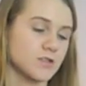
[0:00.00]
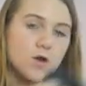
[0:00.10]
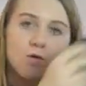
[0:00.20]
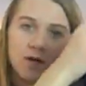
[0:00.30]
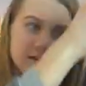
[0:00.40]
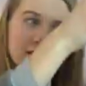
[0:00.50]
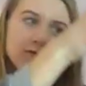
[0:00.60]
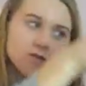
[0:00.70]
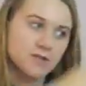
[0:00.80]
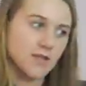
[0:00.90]
So that's the
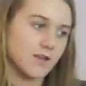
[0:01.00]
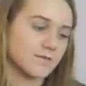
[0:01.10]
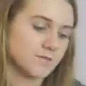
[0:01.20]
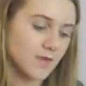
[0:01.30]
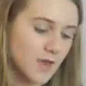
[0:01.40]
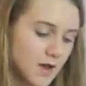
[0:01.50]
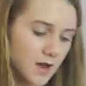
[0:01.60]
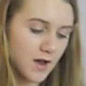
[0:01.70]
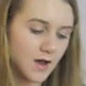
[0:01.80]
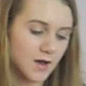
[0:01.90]
first thing.
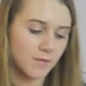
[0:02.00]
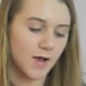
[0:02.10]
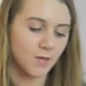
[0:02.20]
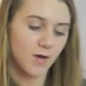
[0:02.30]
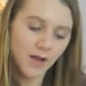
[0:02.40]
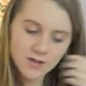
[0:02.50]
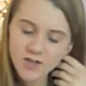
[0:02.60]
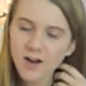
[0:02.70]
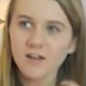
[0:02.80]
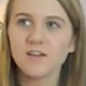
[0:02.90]
Um, I, want, I
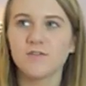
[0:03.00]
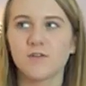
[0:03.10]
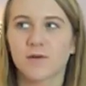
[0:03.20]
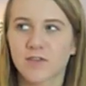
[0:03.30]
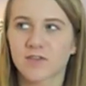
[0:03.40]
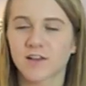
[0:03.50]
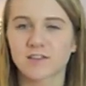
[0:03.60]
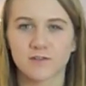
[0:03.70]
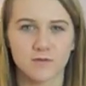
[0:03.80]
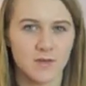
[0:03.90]
tried on a few other
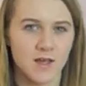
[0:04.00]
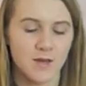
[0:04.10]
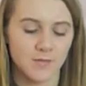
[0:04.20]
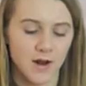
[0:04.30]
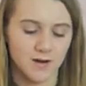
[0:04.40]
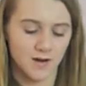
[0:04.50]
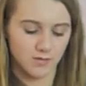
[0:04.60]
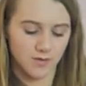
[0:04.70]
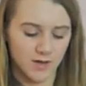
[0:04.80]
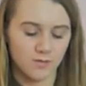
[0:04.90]
things from the line, but I don't know,
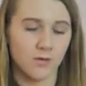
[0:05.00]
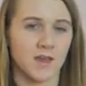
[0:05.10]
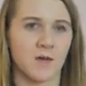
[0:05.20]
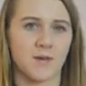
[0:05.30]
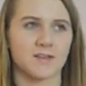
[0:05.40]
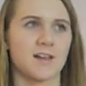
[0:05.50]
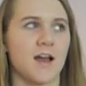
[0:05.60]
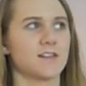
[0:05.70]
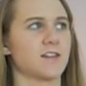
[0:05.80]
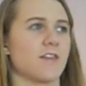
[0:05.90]
they didn't really have my
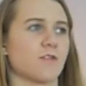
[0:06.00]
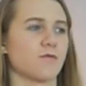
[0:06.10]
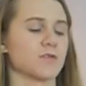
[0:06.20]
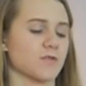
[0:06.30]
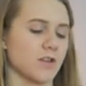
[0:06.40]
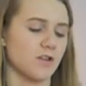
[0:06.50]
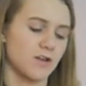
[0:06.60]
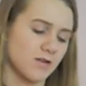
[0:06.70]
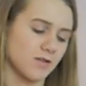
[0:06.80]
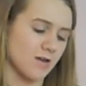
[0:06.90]
size and nothing was really
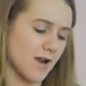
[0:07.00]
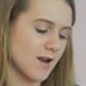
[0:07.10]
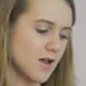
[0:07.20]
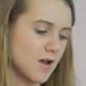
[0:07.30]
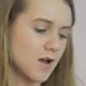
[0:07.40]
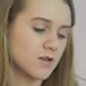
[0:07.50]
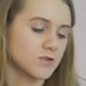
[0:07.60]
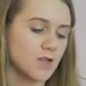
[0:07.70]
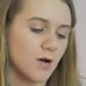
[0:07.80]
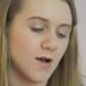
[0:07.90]
looking right.
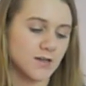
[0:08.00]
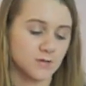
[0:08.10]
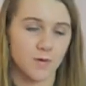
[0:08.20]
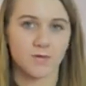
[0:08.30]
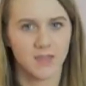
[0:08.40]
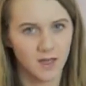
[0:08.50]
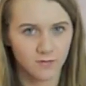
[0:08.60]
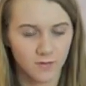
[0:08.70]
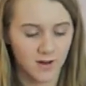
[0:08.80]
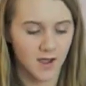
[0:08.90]
So I just went with that
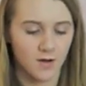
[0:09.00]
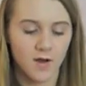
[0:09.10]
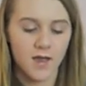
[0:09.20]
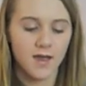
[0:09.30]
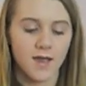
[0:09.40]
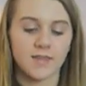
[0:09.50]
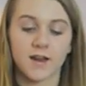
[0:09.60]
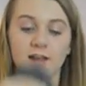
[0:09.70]
for now. And then I